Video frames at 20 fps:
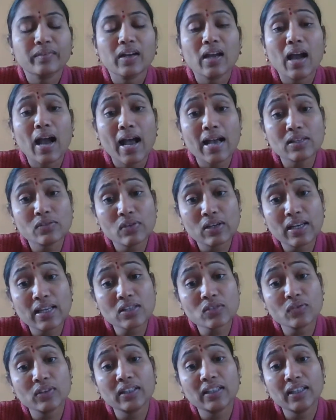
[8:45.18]
as well as
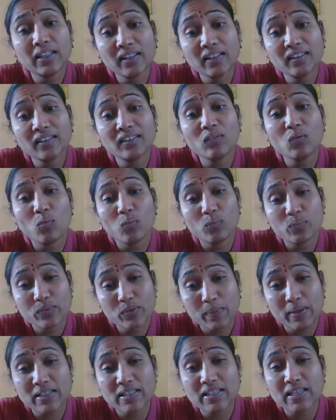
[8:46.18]
we need
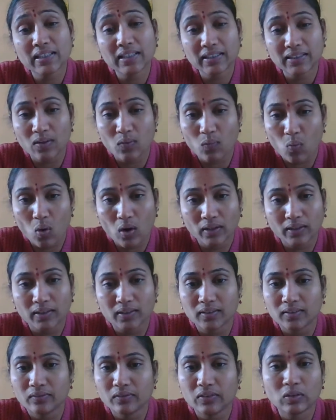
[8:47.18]
especially the water.
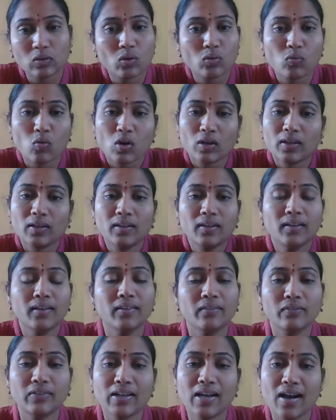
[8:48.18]
Without water
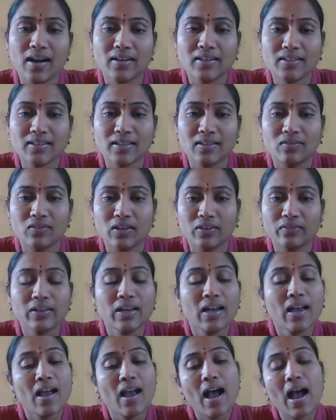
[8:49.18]
we can't survive.
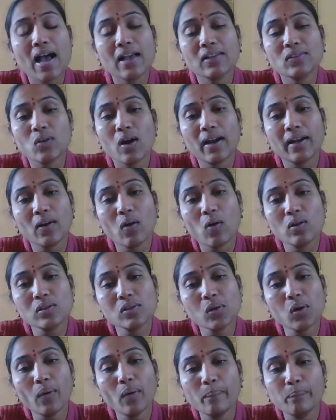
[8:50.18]
And
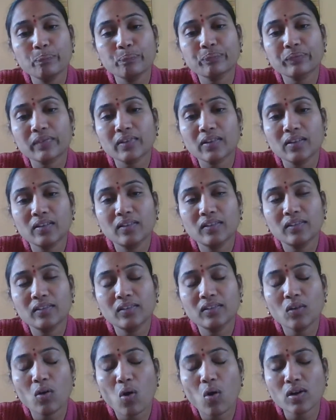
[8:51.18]
also
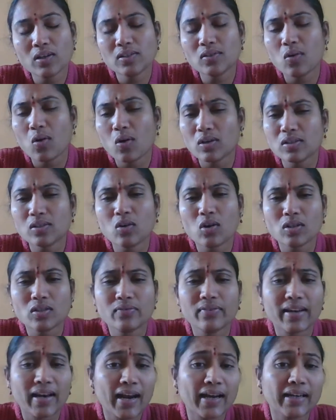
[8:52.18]
lots
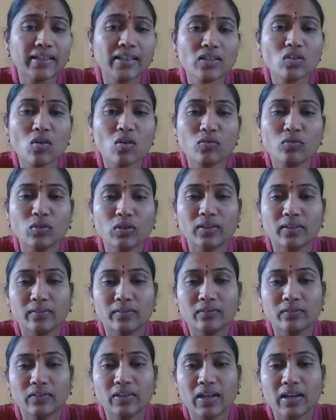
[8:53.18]
varieties of food
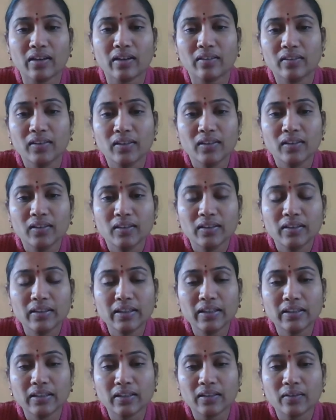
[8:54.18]
we are
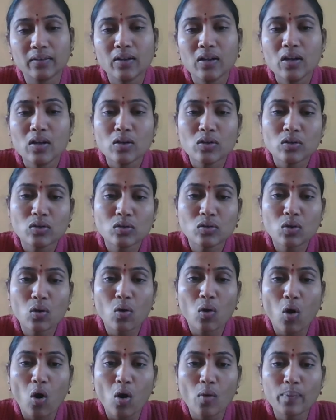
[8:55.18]
getting. So
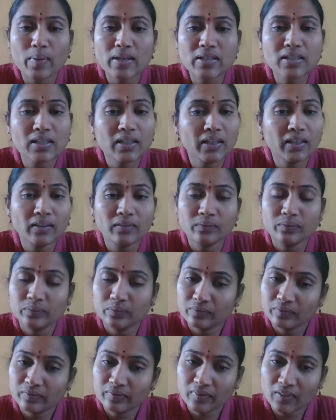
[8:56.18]
obviously
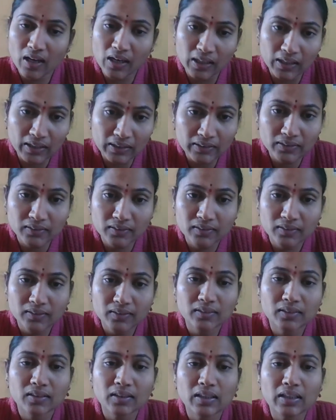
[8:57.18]
earth
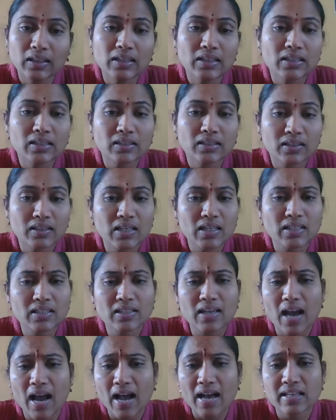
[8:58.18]
is just
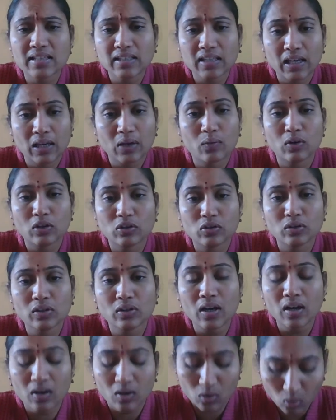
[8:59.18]
as equal to the
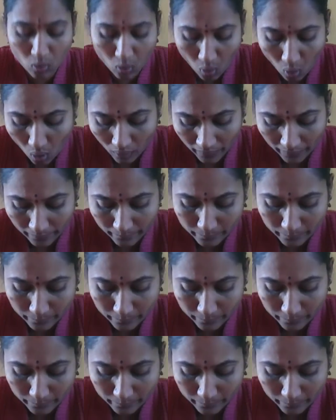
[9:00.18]
god,